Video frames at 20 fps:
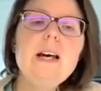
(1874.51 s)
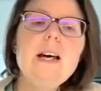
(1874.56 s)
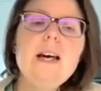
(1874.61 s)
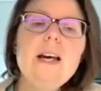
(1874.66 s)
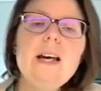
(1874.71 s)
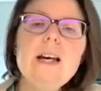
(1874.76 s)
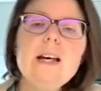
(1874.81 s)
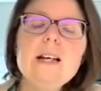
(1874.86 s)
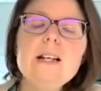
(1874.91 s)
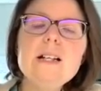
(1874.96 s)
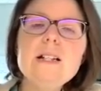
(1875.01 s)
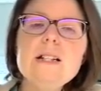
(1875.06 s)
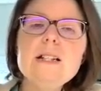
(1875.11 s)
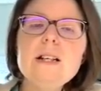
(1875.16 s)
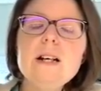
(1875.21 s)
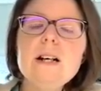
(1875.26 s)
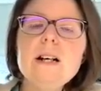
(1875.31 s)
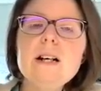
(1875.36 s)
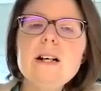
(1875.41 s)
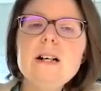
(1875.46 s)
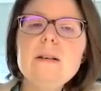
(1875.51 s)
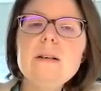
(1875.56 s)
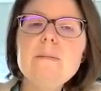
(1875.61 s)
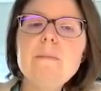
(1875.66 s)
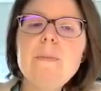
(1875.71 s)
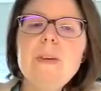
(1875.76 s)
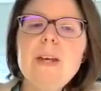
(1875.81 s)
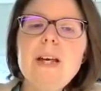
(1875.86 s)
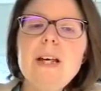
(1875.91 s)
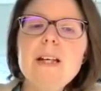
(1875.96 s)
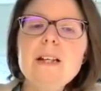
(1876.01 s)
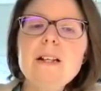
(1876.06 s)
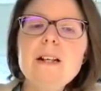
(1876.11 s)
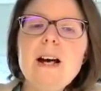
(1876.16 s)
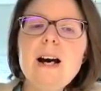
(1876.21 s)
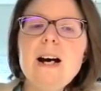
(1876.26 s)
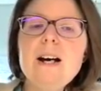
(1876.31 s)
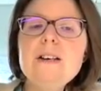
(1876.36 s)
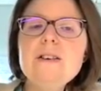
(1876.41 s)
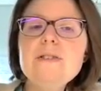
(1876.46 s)
And
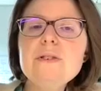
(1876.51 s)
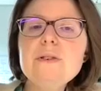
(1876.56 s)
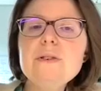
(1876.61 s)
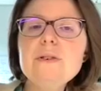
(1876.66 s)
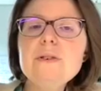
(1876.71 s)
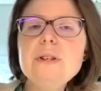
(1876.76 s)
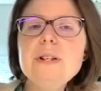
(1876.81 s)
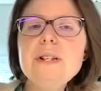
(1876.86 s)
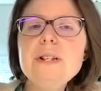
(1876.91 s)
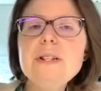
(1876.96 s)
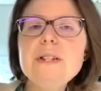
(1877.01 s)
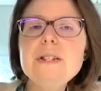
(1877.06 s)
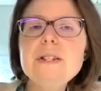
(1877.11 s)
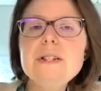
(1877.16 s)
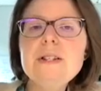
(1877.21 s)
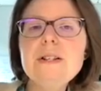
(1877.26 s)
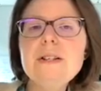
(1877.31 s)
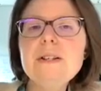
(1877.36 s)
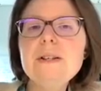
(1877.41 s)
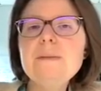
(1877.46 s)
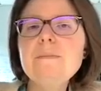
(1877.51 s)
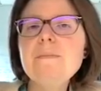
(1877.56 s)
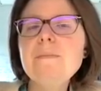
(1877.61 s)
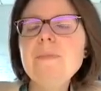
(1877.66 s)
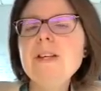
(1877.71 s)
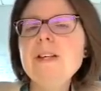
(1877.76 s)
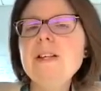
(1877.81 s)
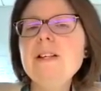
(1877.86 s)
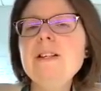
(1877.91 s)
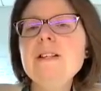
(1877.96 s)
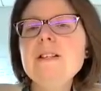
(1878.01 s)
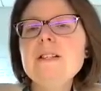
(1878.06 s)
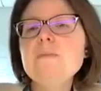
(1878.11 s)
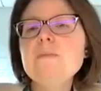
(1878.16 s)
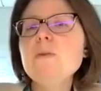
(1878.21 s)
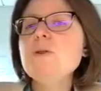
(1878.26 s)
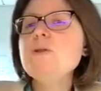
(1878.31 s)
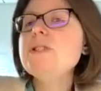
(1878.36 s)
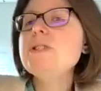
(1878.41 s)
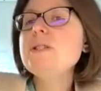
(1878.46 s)
either it's in its
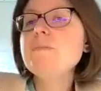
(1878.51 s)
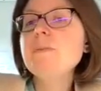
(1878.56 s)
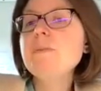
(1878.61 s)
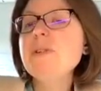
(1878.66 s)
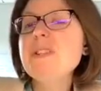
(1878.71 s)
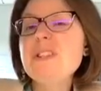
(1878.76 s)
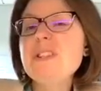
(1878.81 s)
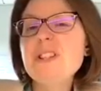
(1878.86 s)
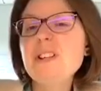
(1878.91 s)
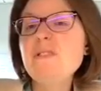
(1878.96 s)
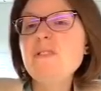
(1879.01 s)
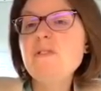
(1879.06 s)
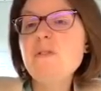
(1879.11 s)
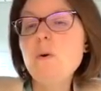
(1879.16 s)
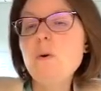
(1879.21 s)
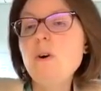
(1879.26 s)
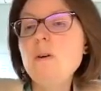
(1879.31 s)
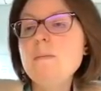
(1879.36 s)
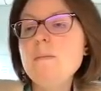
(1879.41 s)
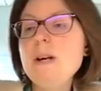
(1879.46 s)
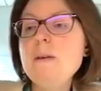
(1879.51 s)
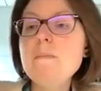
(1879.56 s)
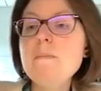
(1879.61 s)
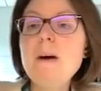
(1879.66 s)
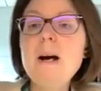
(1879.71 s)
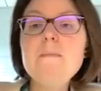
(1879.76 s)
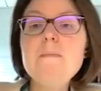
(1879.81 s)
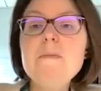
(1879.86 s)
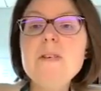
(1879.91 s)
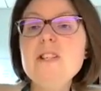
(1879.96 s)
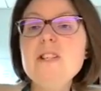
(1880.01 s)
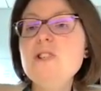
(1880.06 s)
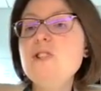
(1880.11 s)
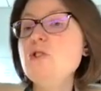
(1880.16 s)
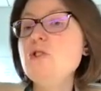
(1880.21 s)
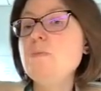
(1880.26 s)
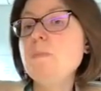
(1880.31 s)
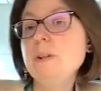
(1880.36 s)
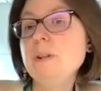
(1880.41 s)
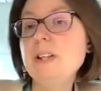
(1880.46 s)
most simplistic form, it might be a
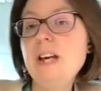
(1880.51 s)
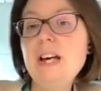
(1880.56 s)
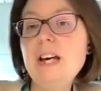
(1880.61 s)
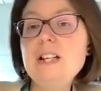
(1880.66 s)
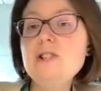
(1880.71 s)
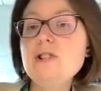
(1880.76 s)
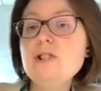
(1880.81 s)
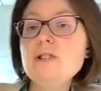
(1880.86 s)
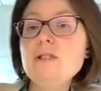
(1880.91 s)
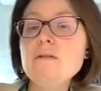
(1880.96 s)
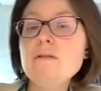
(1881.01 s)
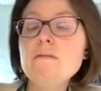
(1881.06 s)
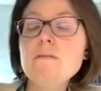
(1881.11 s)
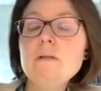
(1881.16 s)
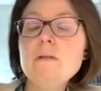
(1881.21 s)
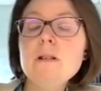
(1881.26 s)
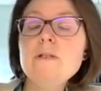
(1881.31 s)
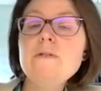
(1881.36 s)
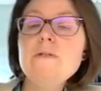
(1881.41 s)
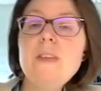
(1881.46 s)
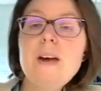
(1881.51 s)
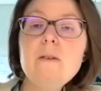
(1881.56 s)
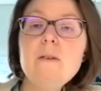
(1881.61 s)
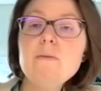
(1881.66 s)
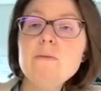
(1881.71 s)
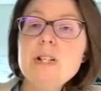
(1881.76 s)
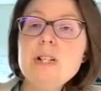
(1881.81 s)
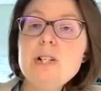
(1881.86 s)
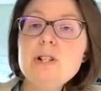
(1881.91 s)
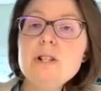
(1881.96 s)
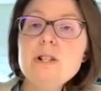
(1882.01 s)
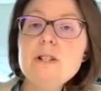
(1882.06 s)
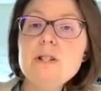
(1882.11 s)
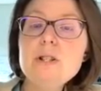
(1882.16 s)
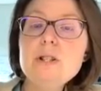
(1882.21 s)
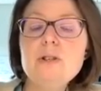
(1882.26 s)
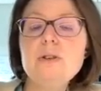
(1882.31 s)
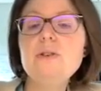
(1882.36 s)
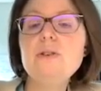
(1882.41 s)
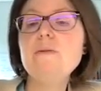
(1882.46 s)
duplication of that region.
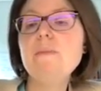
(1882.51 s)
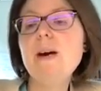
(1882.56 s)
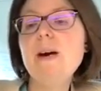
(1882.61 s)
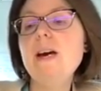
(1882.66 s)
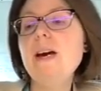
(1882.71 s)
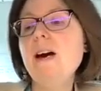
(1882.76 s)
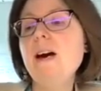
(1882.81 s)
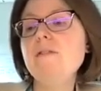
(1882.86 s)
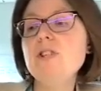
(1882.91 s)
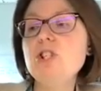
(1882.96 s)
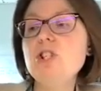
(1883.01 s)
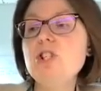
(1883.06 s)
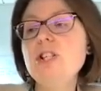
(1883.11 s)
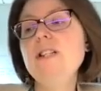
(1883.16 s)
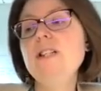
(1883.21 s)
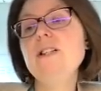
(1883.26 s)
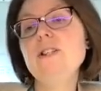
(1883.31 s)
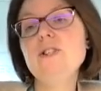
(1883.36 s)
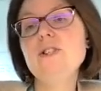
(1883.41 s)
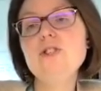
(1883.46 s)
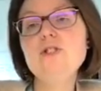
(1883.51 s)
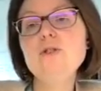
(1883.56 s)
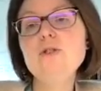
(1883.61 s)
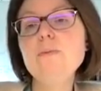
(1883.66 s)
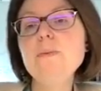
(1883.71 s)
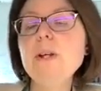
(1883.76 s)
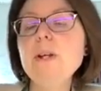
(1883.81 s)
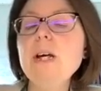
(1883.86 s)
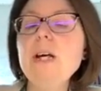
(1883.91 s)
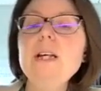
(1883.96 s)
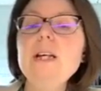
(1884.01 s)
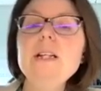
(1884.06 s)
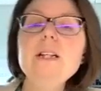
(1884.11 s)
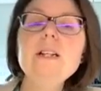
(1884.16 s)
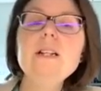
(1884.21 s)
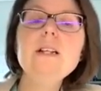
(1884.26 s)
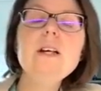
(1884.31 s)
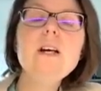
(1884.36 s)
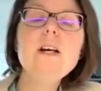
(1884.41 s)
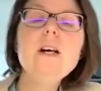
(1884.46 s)
So you may have a gene that's
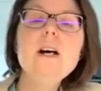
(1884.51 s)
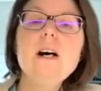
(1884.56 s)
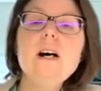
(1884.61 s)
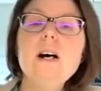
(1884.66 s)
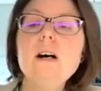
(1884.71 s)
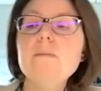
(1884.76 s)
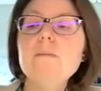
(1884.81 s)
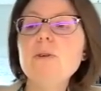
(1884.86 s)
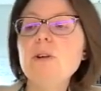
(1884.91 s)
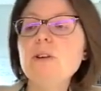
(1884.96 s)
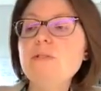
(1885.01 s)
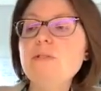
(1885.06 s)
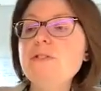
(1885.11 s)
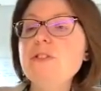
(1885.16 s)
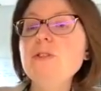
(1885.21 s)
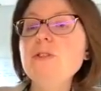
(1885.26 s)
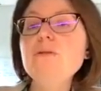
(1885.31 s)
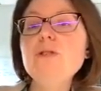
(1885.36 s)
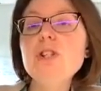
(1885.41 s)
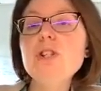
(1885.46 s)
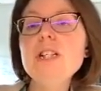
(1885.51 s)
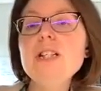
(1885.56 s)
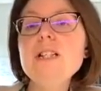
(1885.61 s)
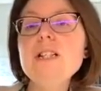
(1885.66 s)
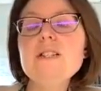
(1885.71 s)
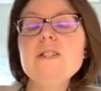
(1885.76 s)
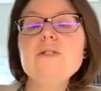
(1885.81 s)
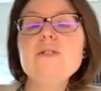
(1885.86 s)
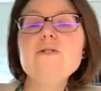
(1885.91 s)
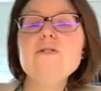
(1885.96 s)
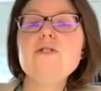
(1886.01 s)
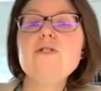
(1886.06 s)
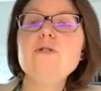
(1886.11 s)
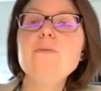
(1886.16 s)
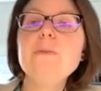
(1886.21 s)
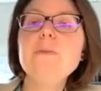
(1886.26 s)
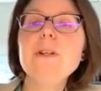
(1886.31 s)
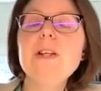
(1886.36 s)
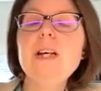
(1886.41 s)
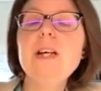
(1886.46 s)
duplicated, or a few genes that are
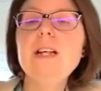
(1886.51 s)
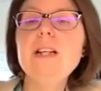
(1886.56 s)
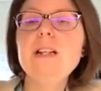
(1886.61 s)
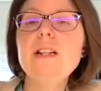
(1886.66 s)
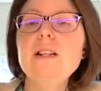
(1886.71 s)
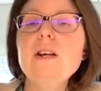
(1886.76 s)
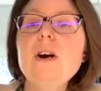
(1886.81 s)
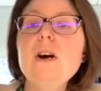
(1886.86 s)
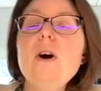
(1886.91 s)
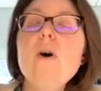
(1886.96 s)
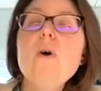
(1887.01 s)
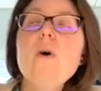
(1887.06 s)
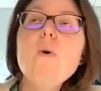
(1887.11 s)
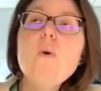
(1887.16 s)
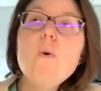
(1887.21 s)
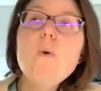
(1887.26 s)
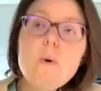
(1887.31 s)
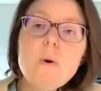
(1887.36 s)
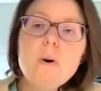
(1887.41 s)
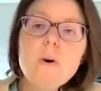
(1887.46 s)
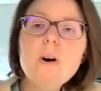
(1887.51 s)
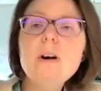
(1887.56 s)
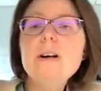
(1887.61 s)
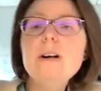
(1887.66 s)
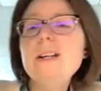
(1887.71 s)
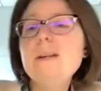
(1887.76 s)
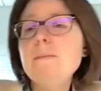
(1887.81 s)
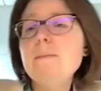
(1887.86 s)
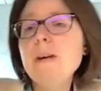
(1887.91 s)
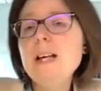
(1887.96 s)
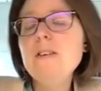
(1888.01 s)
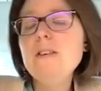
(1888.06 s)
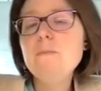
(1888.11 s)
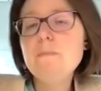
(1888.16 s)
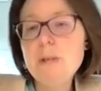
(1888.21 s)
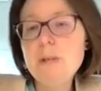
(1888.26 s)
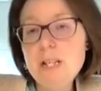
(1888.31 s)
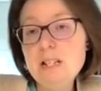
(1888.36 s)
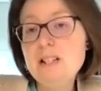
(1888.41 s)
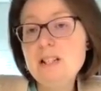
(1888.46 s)
duplicated, or it may
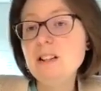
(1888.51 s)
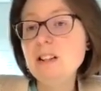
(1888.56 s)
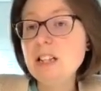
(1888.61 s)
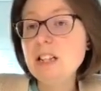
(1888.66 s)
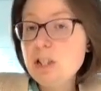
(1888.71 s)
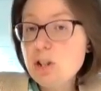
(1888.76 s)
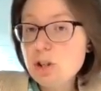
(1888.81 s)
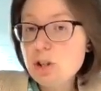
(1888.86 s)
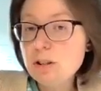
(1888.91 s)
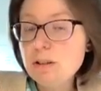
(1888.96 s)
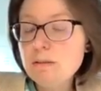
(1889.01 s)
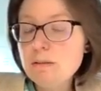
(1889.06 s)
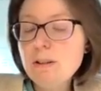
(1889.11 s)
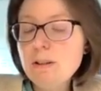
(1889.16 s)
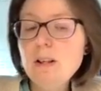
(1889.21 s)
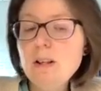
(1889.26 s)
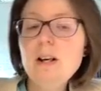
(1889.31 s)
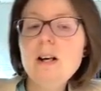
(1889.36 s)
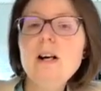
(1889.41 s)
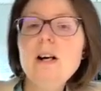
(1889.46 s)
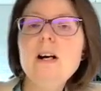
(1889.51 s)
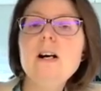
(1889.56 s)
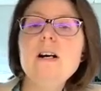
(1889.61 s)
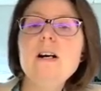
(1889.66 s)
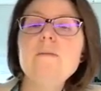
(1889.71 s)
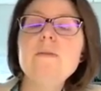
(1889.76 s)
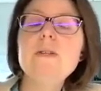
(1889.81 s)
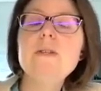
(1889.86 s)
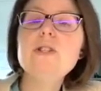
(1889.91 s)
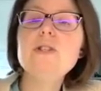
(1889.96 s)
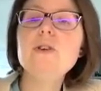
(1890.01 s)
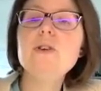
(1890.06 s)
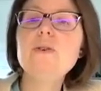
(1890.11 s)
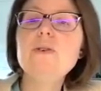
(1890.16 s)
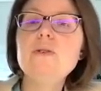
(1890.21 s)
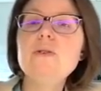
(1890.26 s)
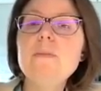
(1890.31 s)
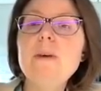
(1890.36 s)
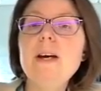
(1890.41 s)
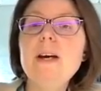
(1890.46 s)
be a deletion. And so
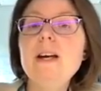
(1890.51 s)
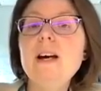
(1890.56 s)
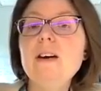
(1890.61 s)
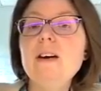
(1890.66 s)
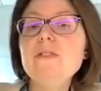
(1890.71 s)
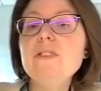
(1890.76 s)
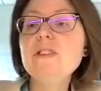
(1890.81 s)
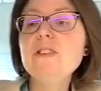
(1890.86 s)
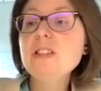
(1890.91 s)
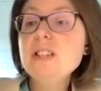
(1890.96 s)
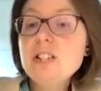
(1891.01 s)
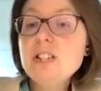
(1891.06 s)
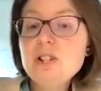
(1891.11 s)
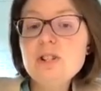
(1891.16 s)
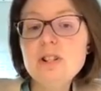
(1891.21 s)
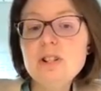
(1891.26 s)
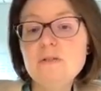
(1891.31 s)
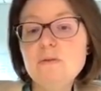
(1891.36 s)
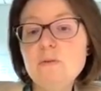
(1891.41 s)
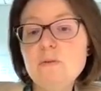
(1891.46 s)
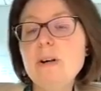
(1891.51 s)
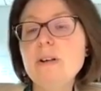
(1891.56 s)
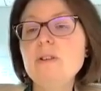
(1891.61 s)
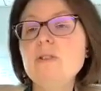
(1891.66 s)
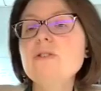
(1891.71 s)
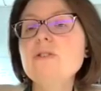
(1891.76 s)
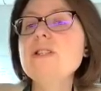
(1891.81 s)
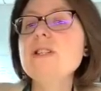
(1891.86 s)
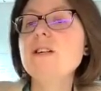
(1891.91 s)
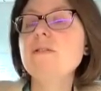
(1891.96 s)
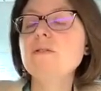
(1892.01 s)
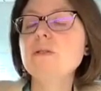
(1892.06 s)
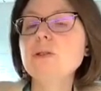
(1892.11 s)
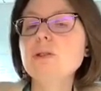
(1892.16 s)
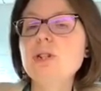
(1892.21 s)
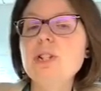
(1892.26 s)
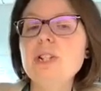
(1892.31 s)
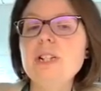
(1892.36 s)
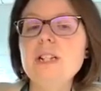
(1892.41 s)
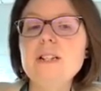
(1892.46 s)
you may have a deletion of one or several
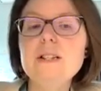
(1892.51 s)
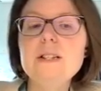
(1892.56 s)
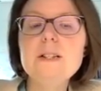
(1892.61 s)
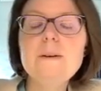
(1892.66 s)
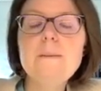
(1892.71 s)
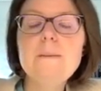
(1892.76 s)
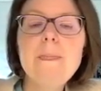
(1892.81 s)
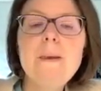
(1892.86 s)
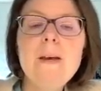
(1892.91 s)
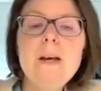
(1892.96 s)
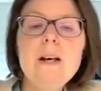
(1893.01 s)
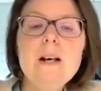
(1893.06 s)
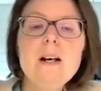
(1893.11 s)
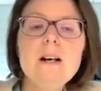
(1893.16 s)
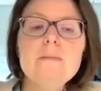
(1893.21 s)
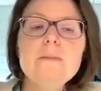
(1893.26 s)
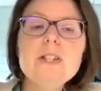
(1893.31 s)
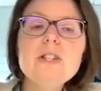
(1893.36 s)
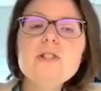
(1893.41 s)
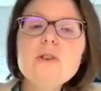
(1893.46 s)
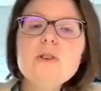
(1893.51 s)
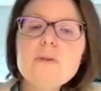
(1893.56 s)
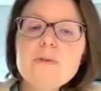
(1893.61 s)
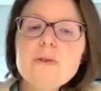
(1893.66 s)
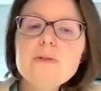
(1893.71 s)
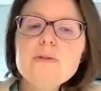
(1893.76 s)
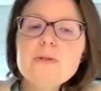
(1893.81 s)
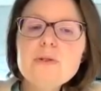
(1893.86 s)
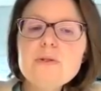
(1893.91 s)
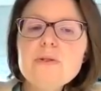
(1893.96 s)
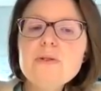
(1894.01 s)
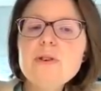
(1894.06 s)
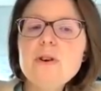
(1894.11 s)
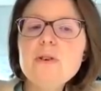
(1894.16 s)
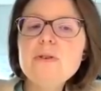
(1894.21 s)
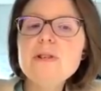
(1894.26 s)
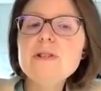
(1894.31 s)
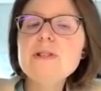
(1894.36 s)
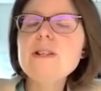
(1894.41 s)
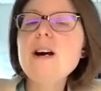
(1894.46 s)
genes. And so those are
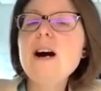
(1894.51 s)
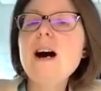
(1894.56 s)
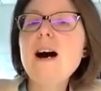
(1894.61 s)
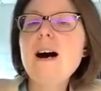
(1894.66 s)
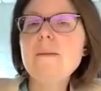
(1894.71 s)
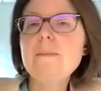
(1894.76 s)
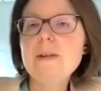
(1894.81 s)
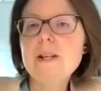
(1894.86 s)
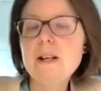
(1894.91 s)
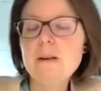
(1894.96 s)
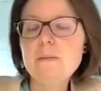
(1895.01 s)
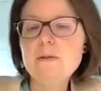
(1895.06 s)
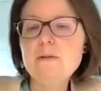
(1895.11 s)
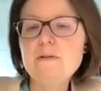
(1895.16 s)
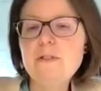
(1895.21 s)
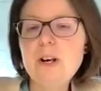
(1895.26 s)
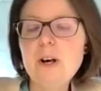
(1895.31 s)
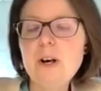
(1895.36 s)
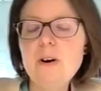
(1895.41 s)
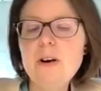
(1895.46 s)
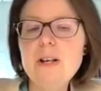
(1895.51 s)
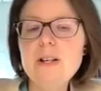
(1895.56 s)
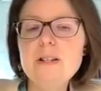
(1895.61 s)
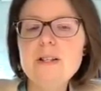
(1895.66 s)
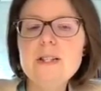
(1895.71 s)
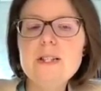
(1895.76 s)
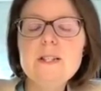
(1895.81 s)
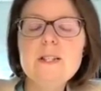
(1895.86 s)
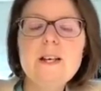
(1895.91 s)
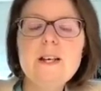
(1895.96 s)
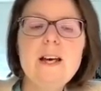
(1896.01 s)
known as copy number variants.